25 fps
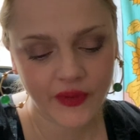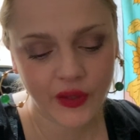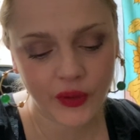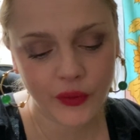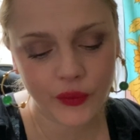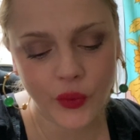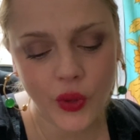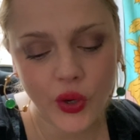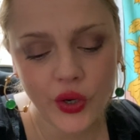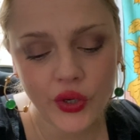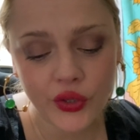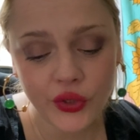
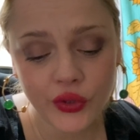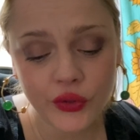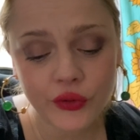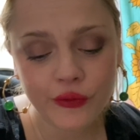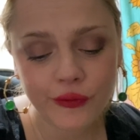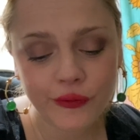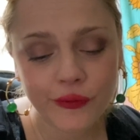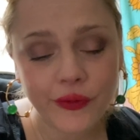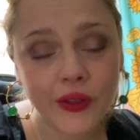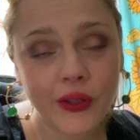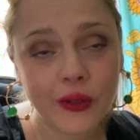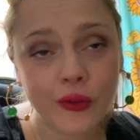What
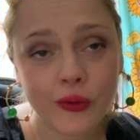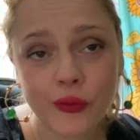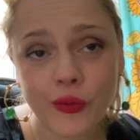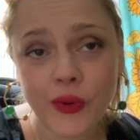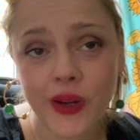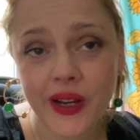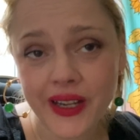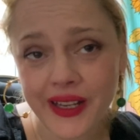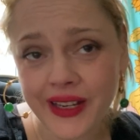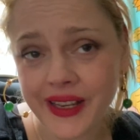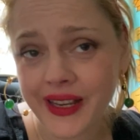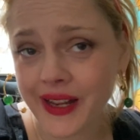you feel
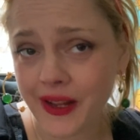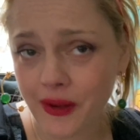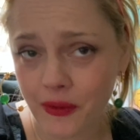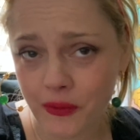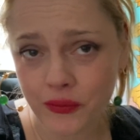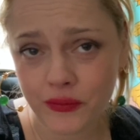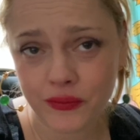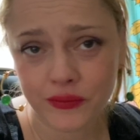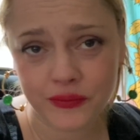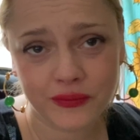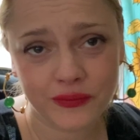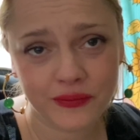right
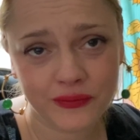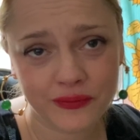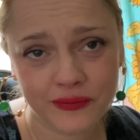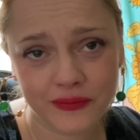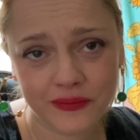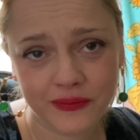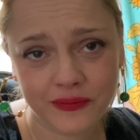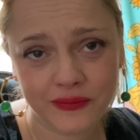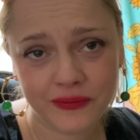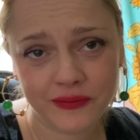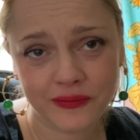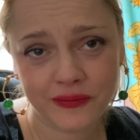now.
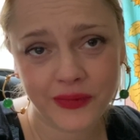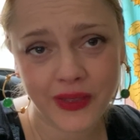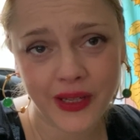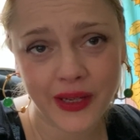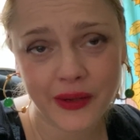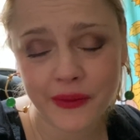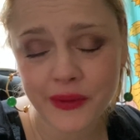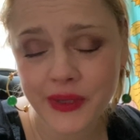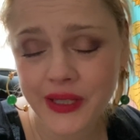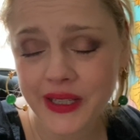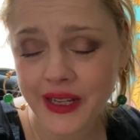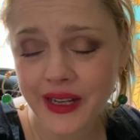
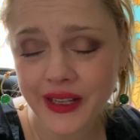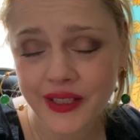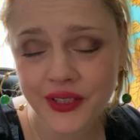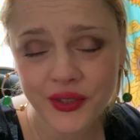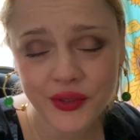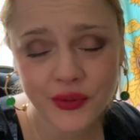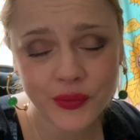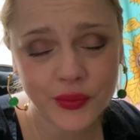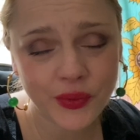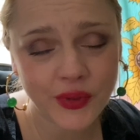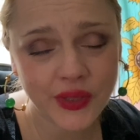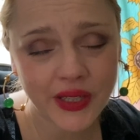I
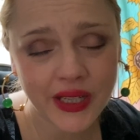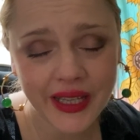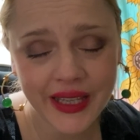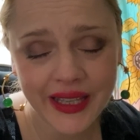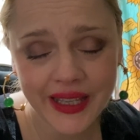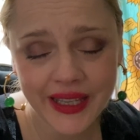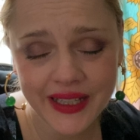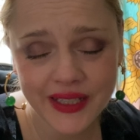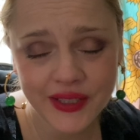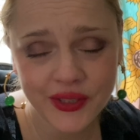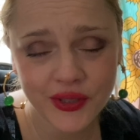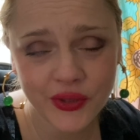just want to
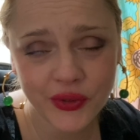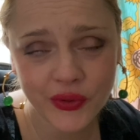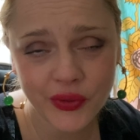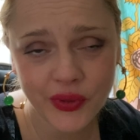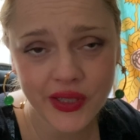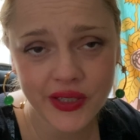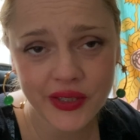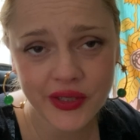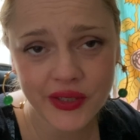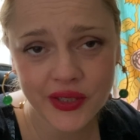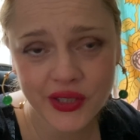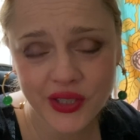get
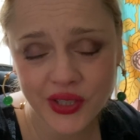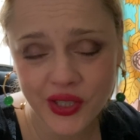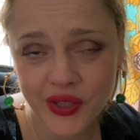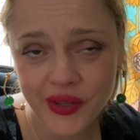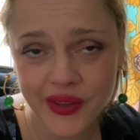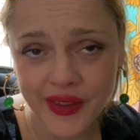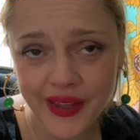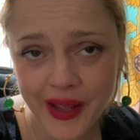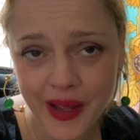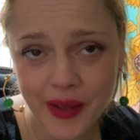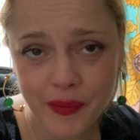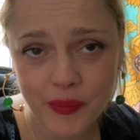straight to
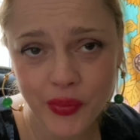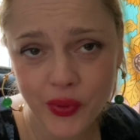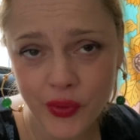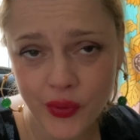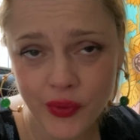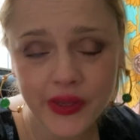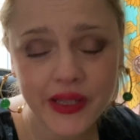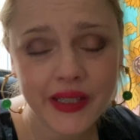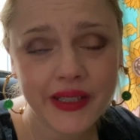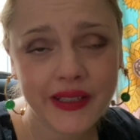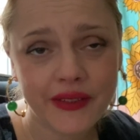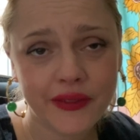that
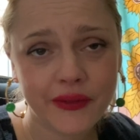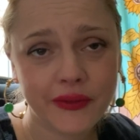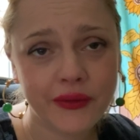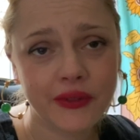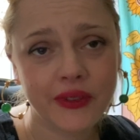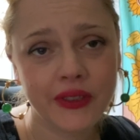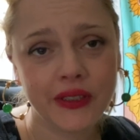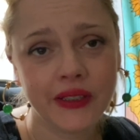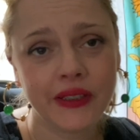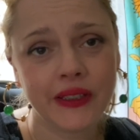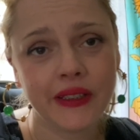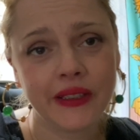point.
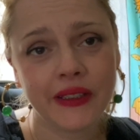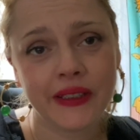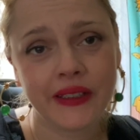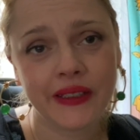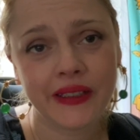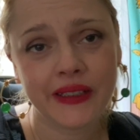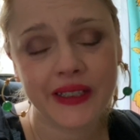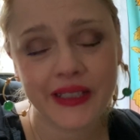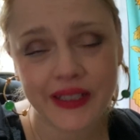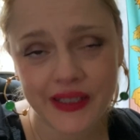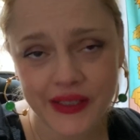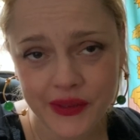
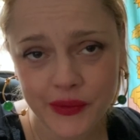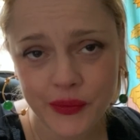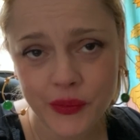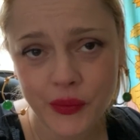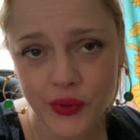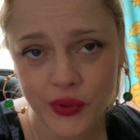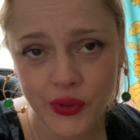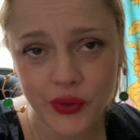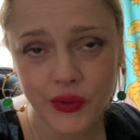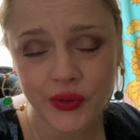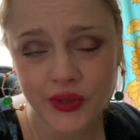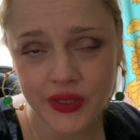This is
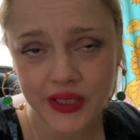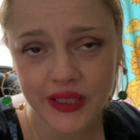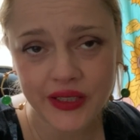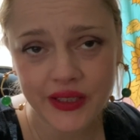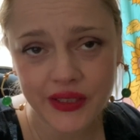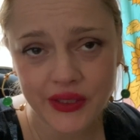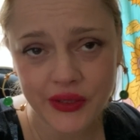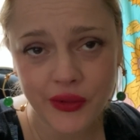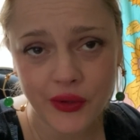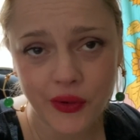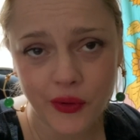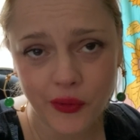what you need
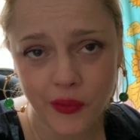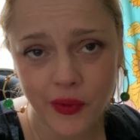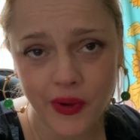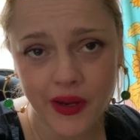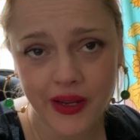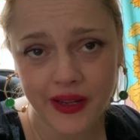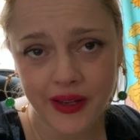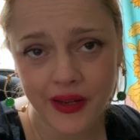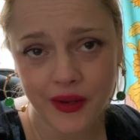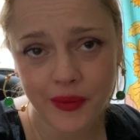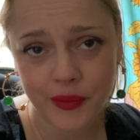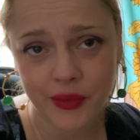to know
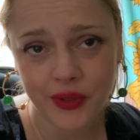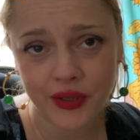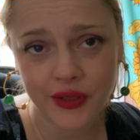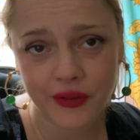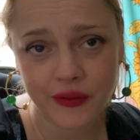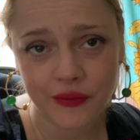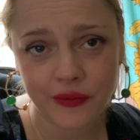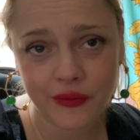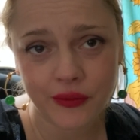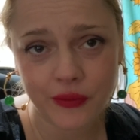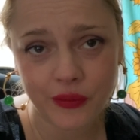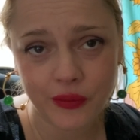right now, my
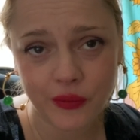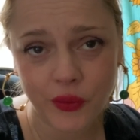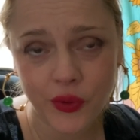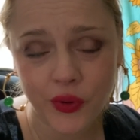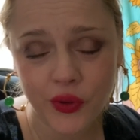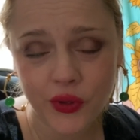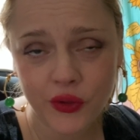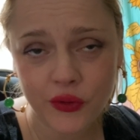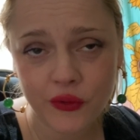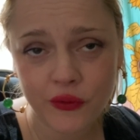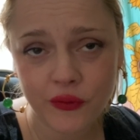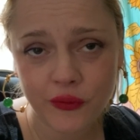love.
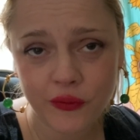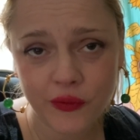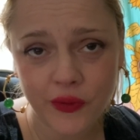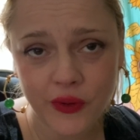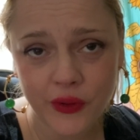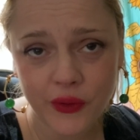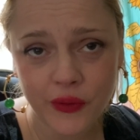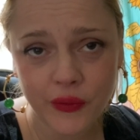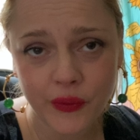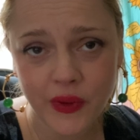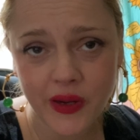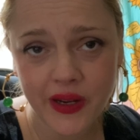What you
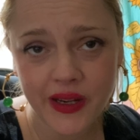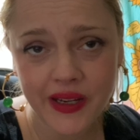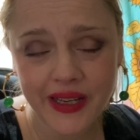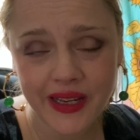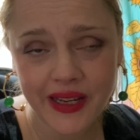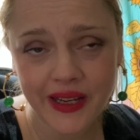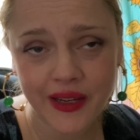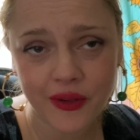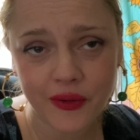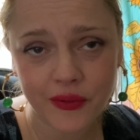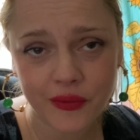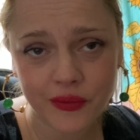feel right
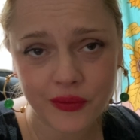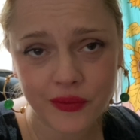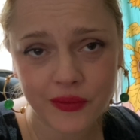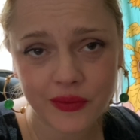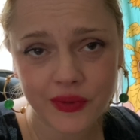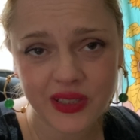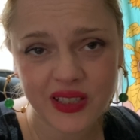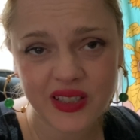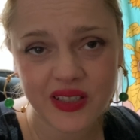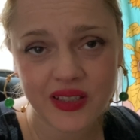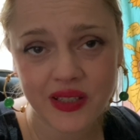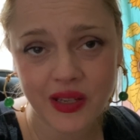now,
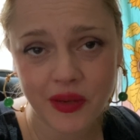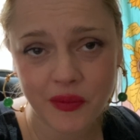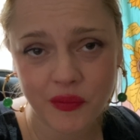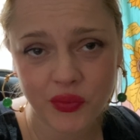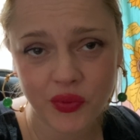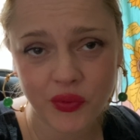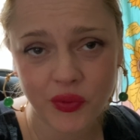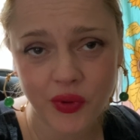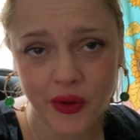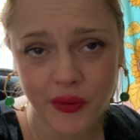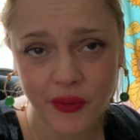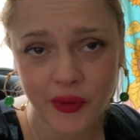it's
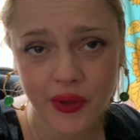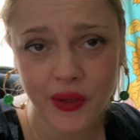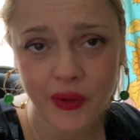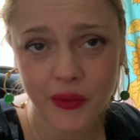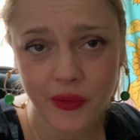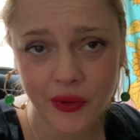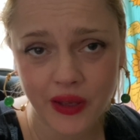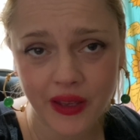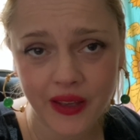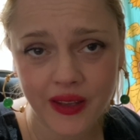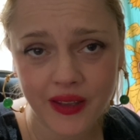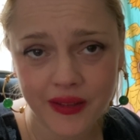temporary,
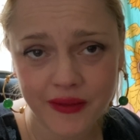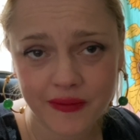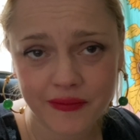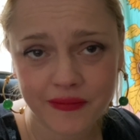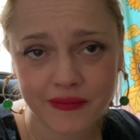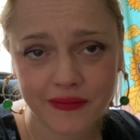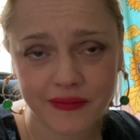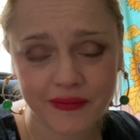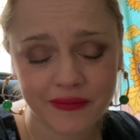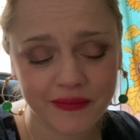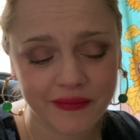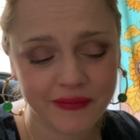okay?
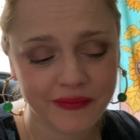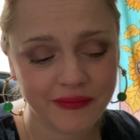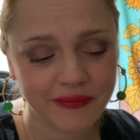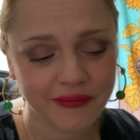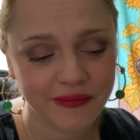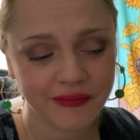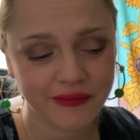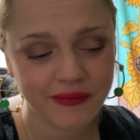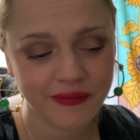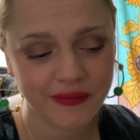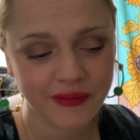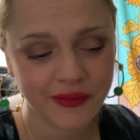
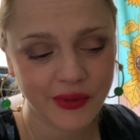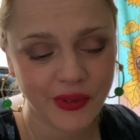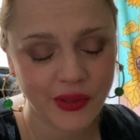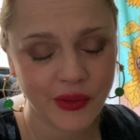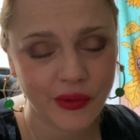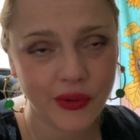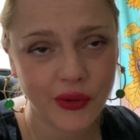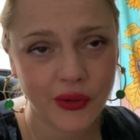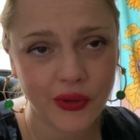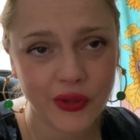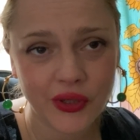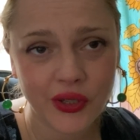
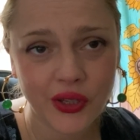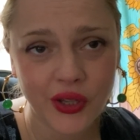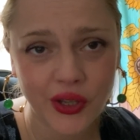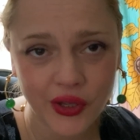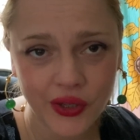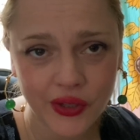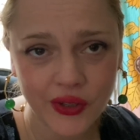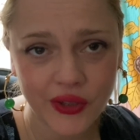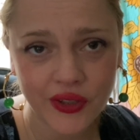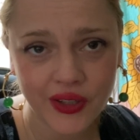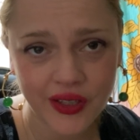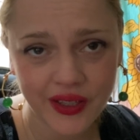You're not going to
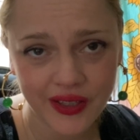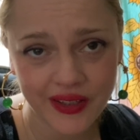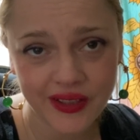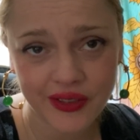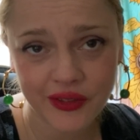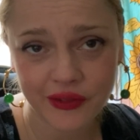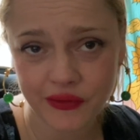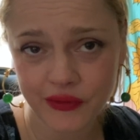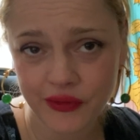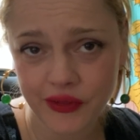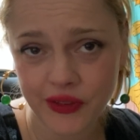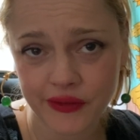hurt like
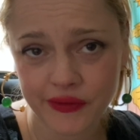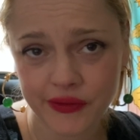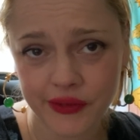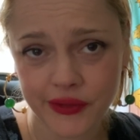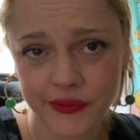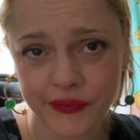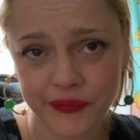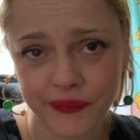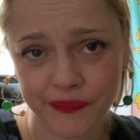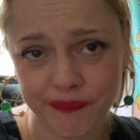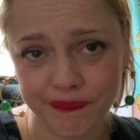this forever.